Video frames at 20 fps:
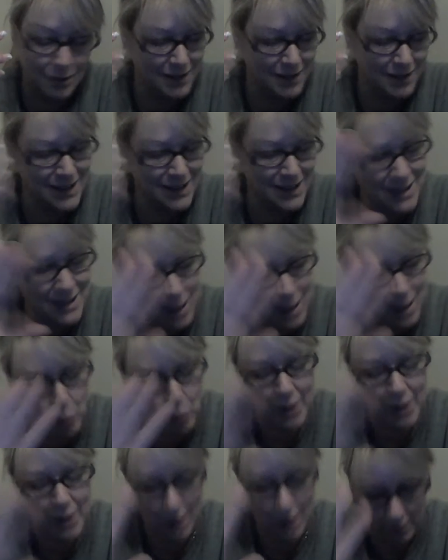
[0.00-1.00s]

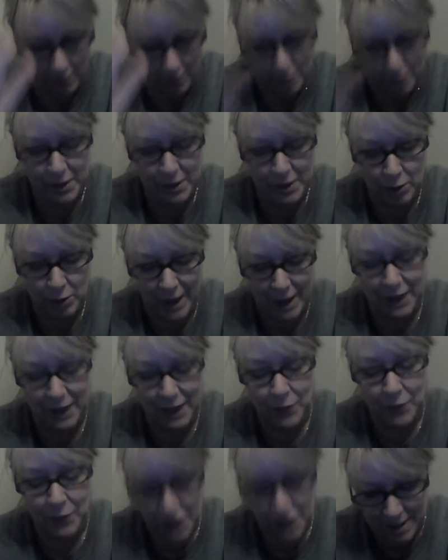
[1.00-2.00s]
somewhat of a reuniting
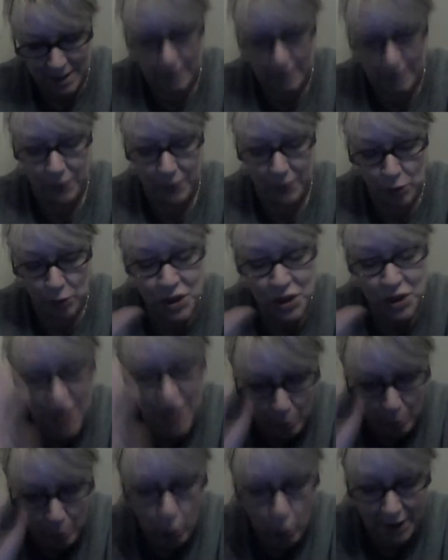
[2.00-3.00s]
for some of you.
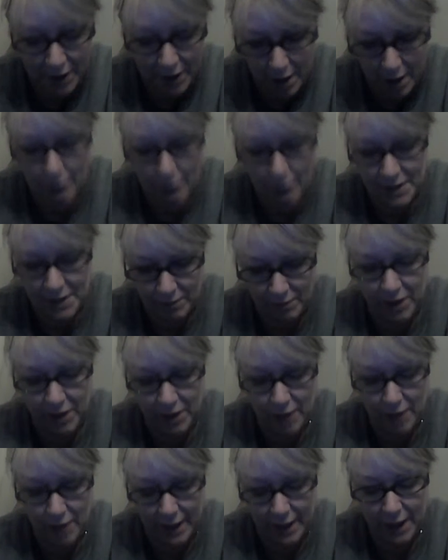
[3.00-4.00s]
Somewhat of a
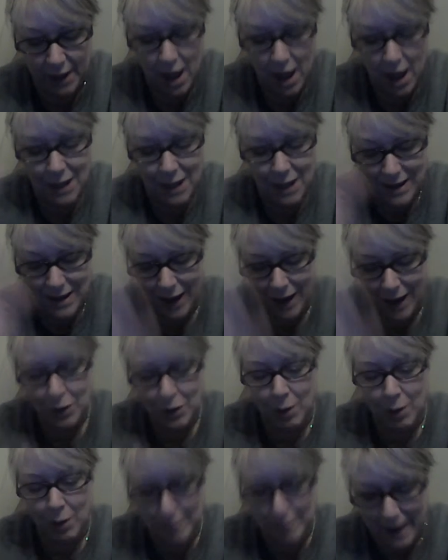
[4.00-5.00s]
reuniting. Not
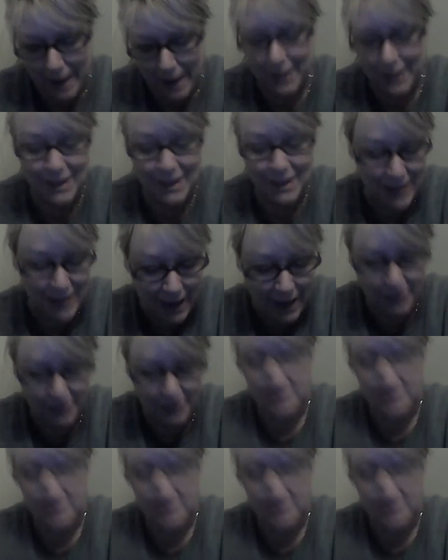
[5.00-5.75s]
going back exactly.